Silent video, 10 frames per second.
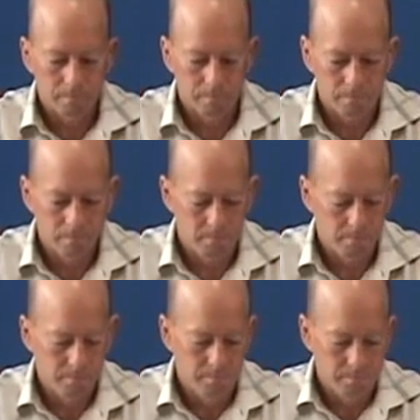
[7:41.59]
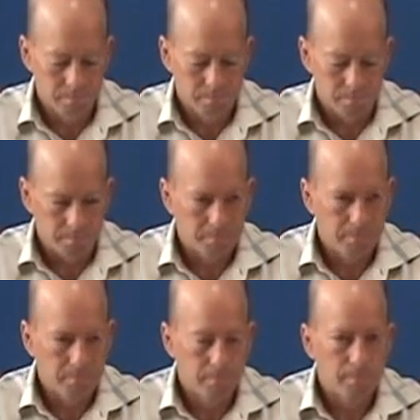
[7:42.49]

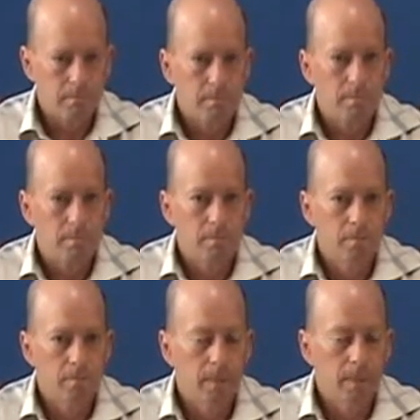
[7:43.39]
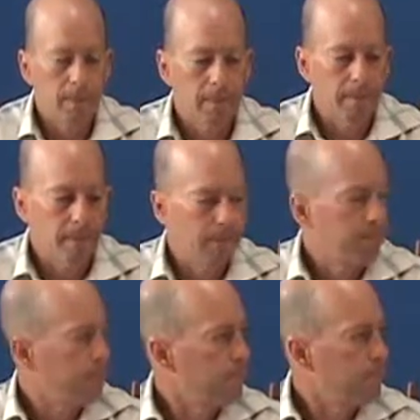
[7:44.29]

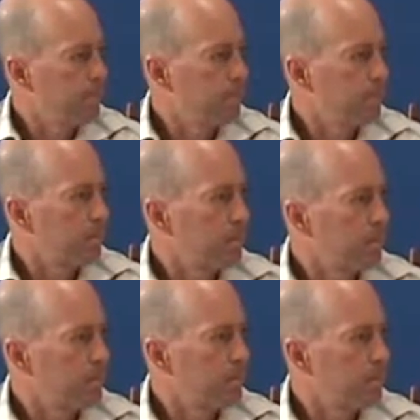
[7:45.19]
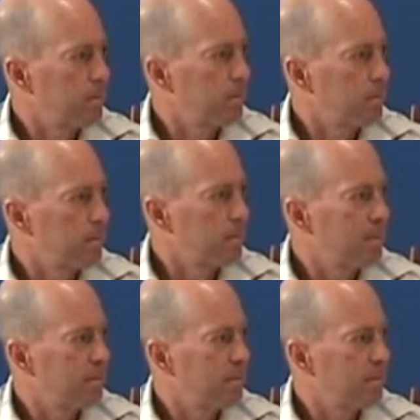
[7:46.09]
[no speech]